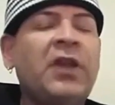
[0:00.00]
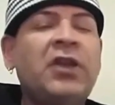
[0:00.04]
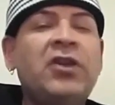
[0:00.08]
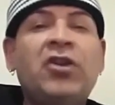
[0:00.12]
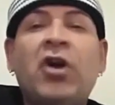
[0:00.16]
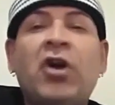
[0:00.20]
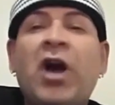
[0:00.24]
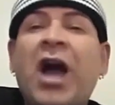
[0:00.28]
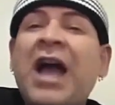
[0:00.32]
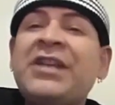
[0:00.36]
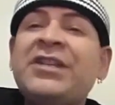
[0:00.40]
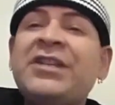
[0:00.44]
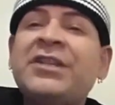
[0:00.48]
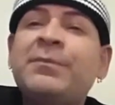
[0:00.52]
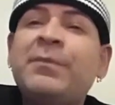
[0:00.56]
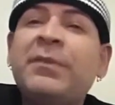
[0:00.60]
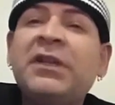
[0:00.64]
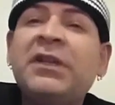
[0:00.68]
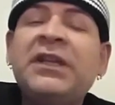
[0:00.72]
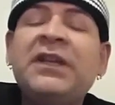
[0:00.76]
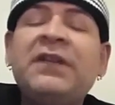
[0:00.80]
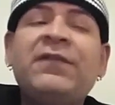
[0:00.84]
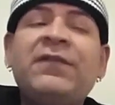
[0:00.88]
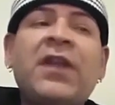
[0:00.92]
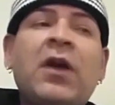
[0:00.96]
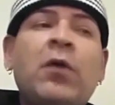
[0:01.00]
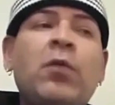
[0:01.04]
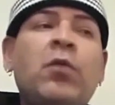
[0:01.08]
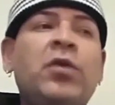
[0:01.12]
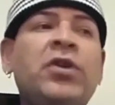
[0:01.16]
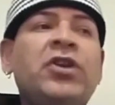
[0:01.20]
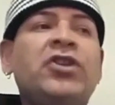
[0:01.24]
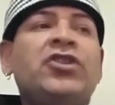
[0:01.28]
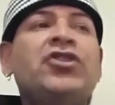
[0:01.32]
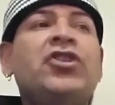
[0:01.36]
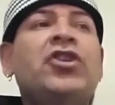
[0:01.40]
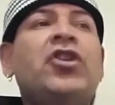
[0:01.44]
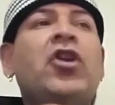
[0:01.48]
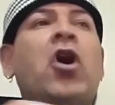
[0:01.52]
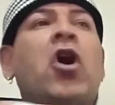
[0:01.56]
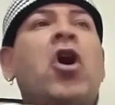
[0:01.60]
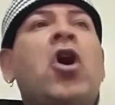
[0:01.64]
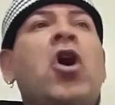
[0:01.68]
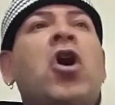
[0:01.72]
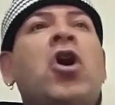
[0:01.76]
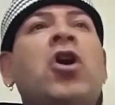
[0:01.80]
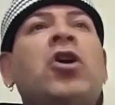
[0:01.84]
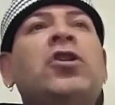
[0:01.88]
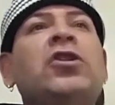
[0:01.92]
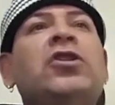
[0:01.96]
you know, I just believe that we should
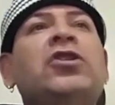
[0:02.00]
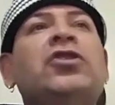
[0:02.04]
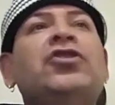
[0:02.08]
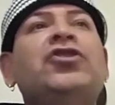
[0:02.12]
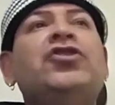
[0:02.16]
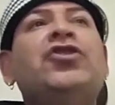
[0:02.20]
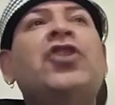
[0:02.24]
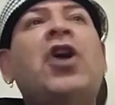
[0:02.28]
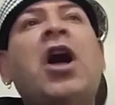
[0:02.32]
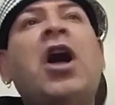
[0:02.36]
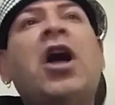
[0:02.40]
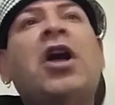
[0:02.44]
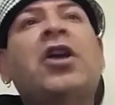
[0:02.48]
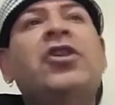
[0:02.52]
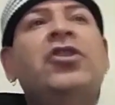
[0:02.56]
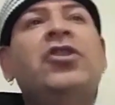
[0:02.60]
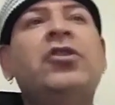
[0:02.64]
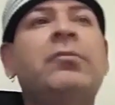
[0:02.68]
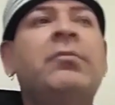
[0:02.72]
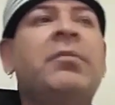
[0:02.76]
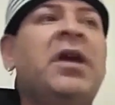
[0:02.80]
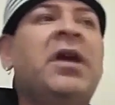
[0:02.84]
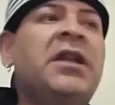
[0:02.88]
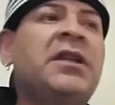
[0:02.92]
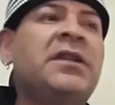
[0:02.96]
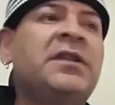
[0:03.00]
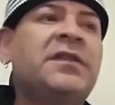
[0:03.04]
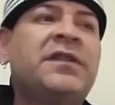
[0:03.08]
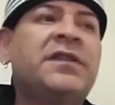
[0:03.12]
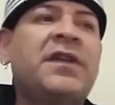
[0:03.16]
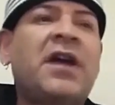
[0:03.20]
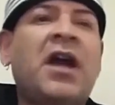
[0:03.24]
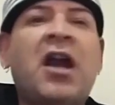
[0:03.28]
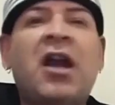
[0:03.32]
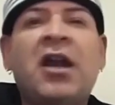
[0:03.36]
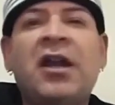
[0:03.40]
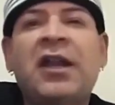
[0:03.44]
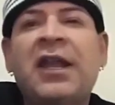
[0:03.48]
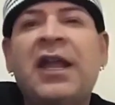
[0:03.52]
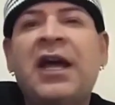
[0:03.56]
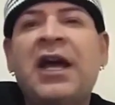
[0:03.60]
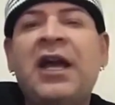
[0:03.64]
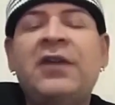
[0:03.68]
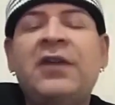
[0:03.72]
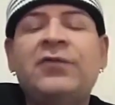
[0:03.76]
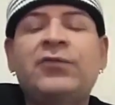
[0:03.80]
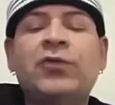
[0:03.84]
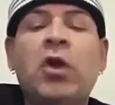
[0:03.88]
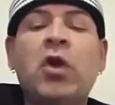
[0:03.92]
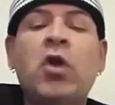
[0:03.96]
all document our
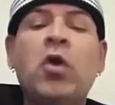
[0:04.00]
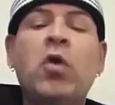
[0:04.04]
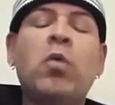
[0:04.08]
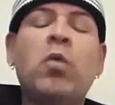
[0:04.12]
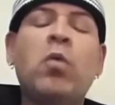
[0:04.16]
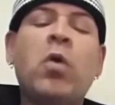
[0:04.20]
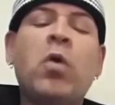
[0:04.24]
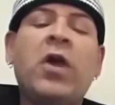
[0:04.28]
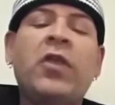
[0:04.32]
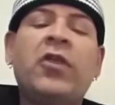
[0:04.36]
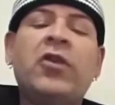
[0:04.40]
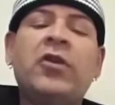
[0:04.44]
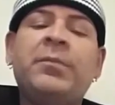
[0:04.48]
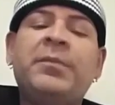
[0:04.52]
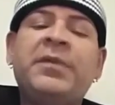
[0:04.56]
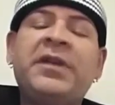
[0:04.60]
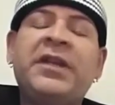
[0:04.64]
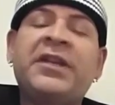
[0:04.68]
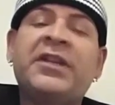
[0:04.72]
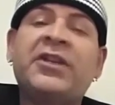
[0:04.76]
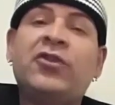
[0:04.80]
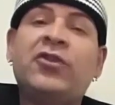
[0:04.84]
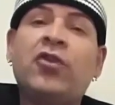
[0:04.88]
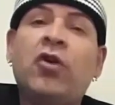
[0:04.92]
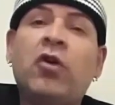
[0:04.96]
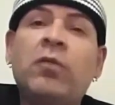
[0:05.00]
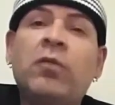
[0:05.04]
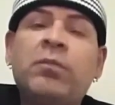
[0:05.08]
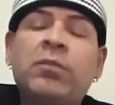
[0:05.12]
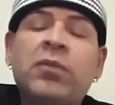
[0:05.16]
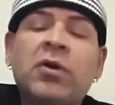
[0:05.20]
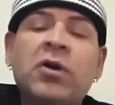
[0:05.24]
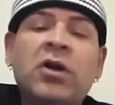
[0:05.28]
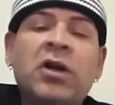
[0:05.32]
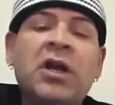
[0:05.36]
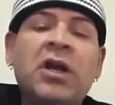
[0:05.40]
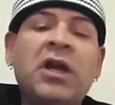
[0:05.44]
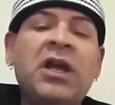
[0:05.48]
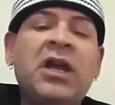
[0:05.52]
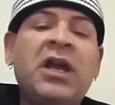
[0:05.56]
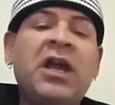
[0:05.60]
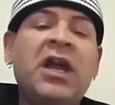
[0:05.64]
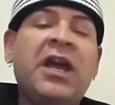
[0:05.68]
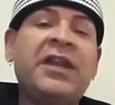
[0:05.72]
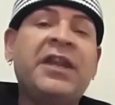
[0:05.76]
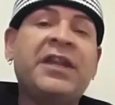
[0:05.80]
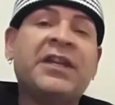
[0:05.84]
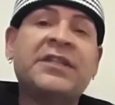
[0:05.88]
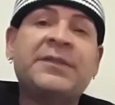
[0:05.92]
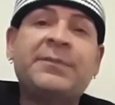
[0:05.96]
lives, whether it be in a notebook,
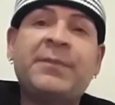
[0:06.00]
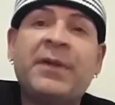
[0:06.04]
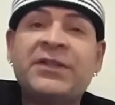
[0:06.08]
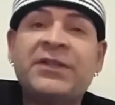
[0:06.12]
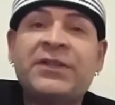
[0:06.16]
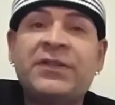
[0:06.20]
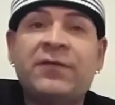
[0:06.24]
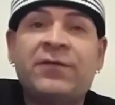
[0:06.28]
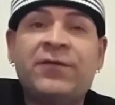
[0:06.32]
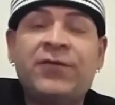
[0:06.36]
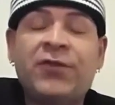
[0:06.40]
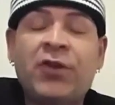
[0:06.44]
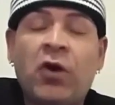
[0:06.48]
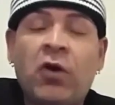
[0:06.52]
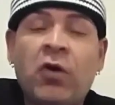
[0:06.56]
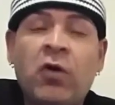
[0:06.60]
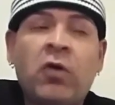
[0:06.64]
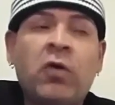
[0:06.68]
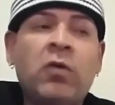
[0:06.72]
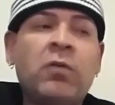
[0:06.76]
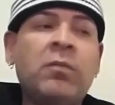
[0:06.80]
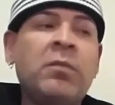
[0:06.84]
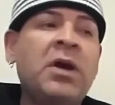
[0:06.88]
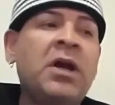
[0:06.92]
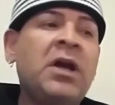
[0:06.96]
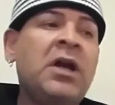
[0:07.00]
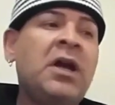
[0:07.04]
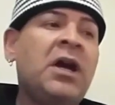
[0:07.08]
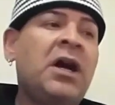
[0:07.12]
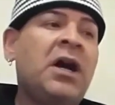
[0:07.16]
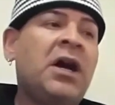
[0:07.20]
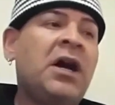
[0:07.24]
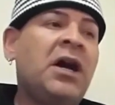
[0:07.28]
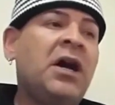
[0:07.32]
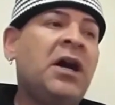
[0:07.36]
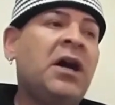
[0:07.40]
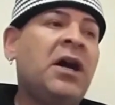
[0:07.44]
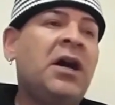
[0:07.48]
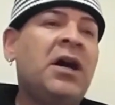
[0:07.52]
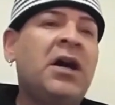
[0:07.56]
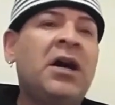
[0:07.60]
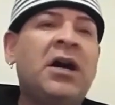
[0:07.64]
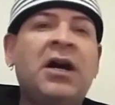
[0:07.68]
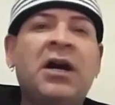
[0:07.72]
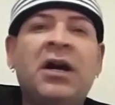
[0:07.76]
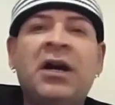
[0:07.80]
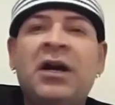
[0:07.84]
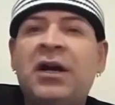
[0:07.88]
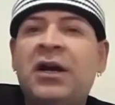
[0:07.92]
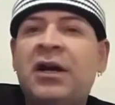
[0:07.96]
an expensive tome,
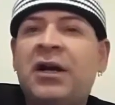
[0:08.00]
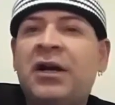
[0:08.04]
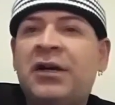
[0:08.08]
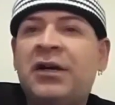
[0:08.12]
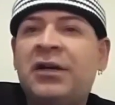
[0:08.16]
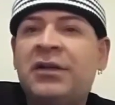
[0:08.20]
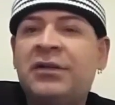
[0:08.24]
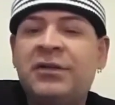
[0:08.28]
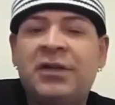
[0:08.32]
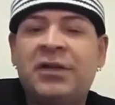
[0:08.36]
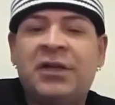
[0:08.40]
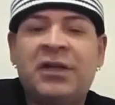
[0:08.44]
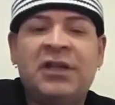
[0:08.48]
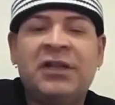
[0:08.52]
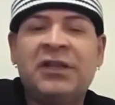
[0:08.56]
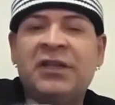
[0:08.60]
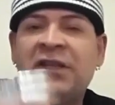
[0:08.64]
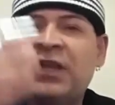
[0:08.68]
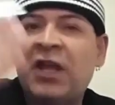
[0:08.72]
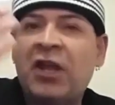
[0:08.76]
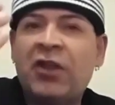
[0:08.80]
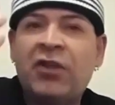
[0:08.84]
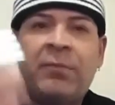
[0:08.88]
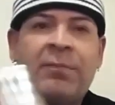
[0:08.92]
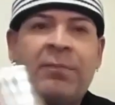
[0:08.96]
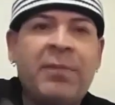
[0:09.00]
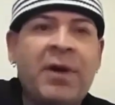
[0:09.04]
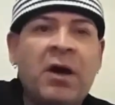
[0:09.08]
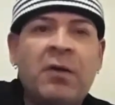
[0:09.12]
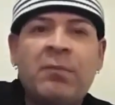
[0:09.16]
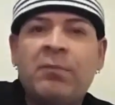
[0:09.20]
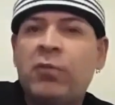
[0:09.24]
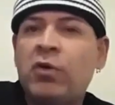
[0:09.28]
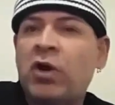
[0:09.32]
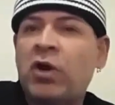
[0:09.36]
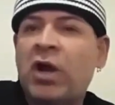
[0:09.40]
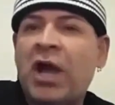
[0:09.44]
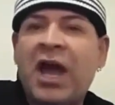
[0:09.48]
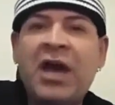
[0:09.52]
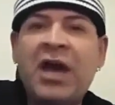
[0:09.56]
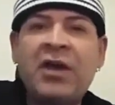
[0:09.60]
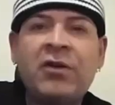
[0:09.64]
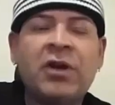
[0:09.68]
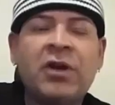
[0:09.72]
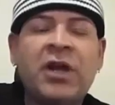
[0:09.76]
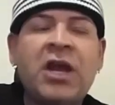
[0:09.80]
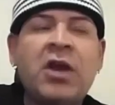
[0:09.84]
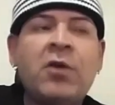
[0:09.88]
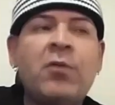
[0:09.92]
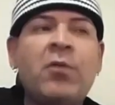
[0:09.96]
a leather-bound book. I
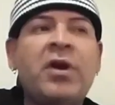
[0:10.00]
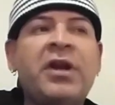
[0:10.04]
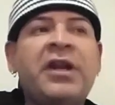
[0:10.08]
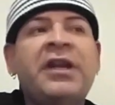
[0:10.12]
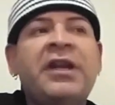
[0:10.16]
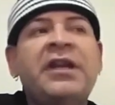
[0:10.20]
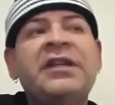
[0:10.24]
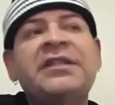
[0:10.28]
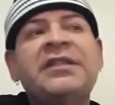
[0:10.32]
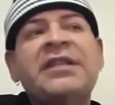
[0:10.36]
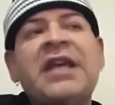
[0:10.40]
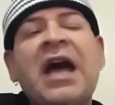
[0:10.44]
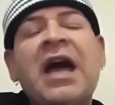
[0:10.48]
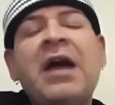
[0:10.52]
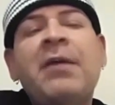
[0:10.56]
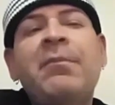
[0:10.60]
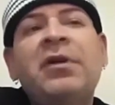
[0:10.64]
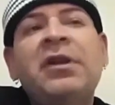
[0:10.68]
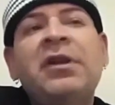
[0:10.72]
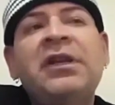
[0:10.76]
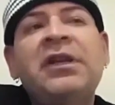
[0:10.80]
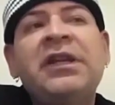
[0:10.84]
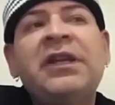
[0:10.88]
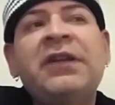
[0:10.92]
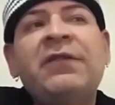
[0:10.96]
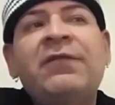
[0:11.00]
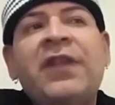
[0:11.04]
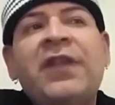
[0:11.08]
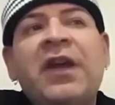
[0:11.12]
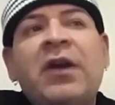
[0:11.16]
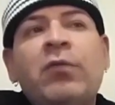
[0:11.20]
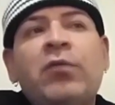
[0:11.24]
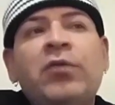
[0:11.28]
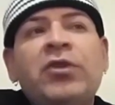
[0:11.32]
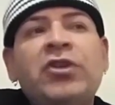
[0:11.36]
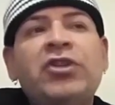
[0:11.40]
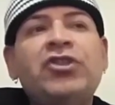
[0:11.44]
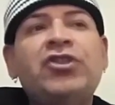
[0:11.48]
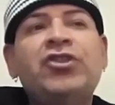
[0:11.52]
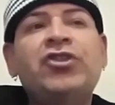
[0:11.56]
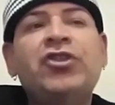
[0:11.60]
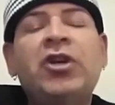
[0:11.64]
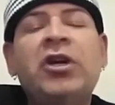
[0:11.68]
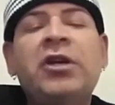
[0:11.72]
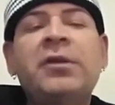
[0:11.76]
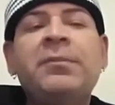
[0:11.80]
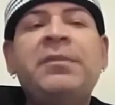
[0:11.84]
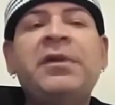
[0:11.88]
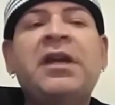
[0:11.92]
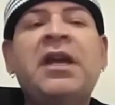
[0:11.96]
don't care what it is. I believe that we
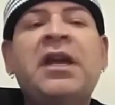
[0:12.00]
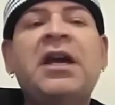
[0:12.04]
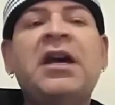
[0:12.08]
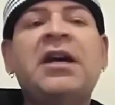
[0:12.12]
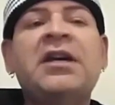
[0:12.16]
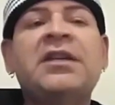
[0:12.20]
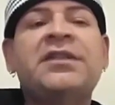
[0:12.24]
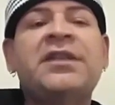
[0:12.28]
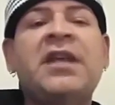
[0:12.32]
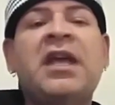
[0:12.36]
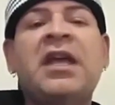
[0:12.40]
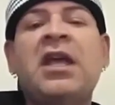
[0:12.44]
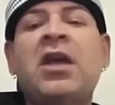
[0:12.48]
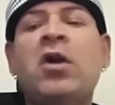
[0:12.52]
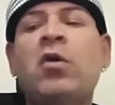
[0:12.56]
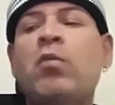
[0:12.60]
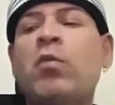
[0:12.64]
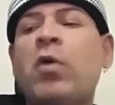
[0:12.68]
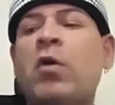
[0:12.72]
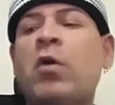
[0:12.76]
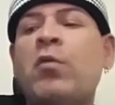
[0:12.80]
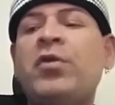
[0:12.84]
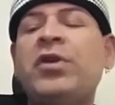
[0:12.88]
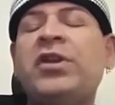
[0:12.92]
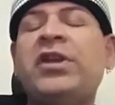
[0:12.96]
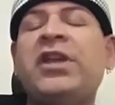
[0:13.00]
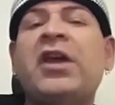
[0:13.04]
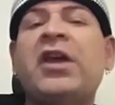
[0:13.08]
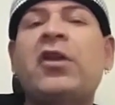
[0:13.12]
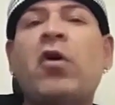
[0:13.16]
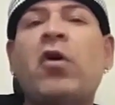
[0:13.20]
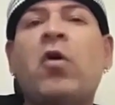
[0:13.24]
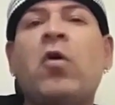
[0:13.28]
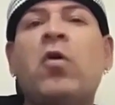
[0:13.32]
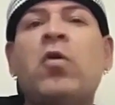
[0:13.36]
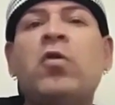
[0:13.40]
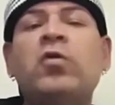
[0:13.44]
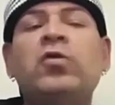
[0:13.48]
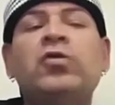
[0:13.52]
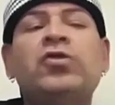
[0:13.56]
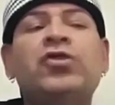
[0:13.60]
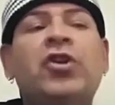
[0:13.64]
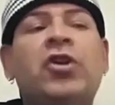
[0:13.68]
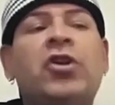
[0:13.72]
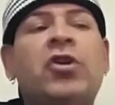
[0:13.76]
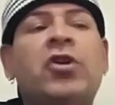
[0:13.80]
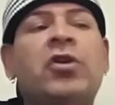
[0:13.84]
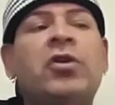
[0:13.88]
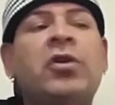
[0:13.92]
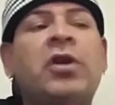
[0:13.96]
should, because when we get
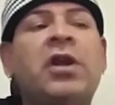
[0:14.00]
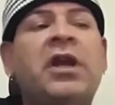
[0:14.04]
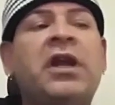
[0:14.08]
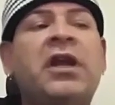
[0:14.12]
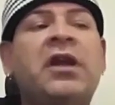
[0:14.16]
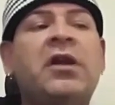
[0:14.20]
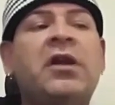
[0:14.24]
older,